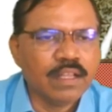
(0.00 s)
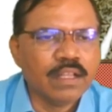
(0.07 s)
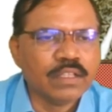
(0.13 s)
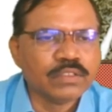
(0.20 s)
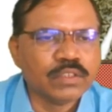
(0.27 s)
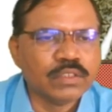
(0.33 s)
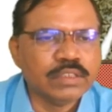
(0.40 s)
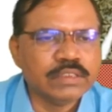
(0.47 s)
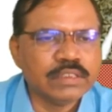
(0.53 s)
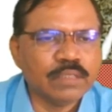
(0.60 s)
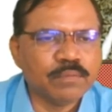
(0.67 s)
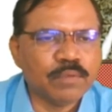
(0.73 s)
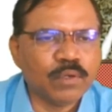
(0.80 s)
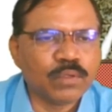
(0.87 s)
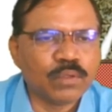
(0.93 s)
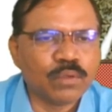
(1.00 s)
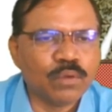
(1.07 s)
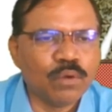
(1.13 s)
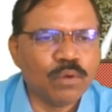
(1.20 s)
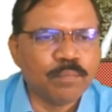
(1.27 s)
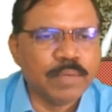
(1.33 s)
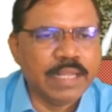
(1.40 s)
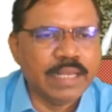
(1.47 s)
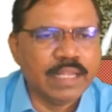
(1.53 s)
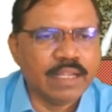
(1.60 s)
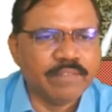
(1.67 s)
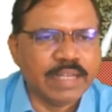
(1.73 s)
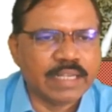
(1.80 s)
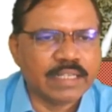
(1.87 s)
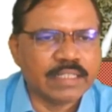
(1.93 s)
So this is about
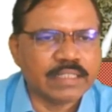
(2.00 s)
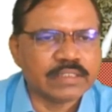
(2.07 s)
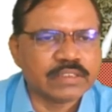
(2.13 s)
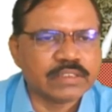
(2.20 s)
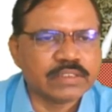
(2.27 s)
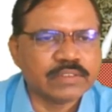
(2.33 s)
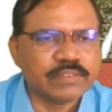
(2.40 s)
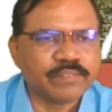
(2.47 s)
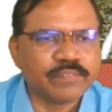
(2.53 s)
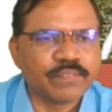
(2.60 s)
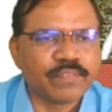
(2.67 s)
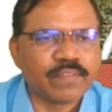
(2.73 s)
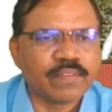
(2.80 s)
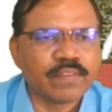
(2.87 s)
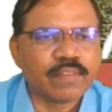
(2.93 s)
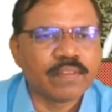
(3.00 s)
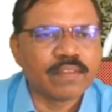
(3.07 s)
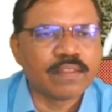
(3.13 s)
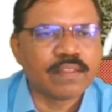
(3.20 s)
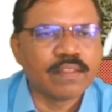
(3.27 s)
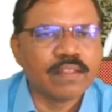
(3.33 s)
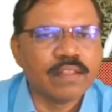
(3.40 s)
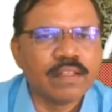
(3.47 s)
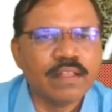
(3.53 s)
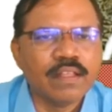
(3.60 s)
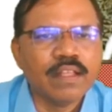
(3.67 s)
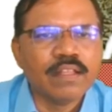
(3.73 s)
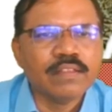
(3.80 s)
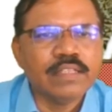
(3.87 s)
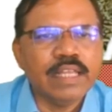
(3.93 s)
coplanar vectors.
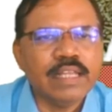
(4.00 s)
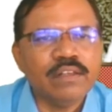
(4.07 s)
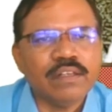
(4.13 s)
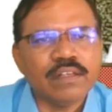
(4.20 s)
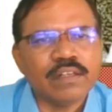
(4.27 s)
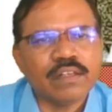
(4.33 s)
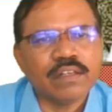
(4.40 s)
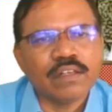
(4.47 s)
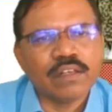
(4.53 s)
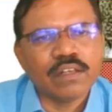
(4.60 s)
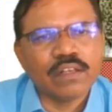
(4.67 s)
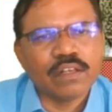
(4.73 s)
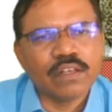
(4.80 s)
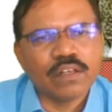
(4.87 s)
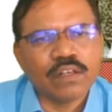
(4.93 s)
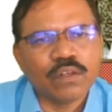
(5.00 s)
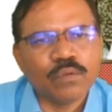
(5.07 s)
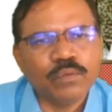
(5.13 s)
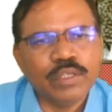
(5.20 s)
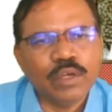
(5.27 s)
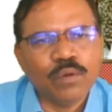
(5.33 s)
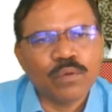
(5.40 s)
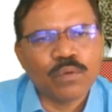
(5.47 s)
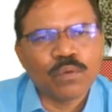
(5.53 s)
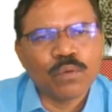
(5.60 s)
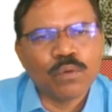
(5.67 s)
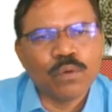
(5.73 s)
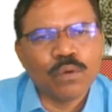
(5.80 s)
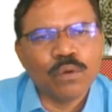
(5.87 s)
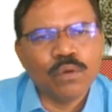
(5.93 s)
Then we have
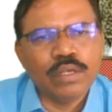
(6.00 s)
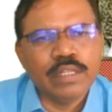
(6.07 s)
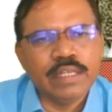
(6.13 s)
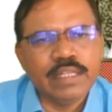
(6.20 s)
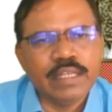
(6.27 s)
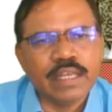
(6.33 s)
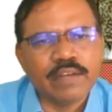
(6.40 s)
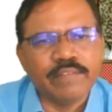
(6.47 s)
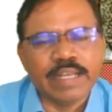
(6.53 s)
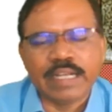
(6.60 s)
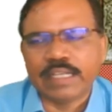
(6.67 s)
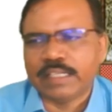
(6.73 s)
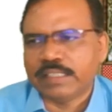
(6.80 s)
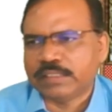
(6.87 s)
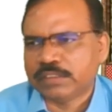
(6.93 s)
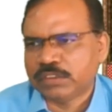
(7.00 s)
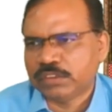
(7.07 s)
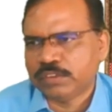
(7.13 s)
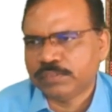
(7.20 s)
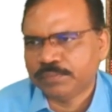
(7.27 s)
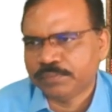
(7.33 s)
collinear vectors.